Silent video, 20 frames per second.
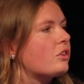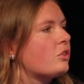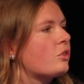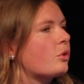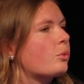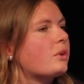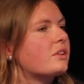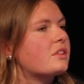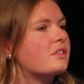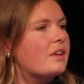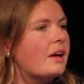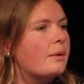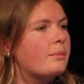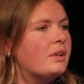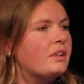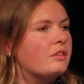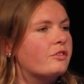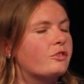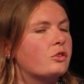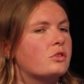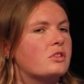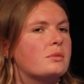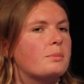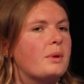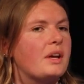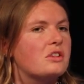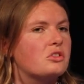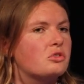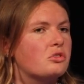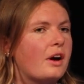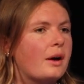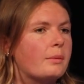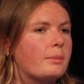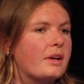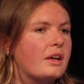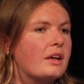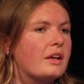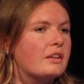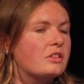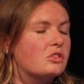What does that mean for space
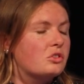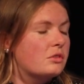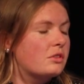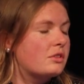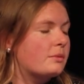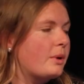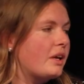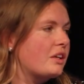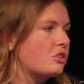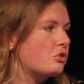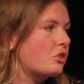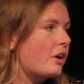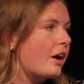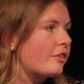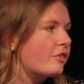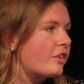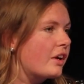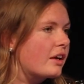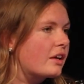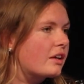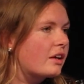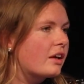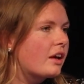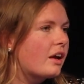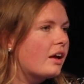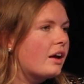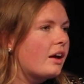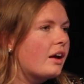traffic?